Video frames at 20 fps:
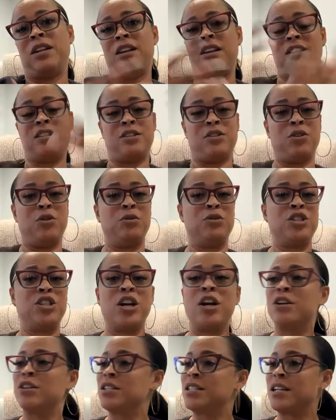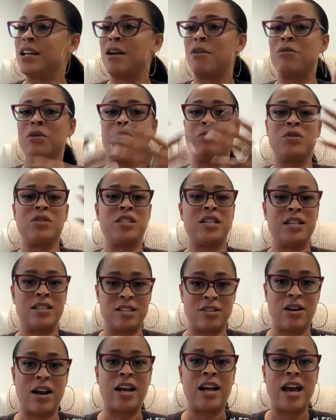it's a whole church that I represent,
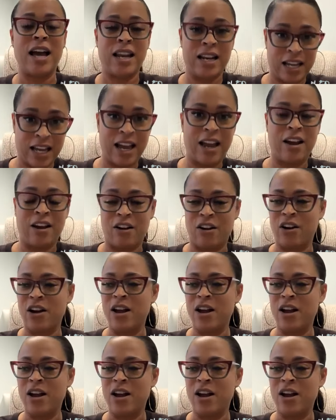so I gotta care,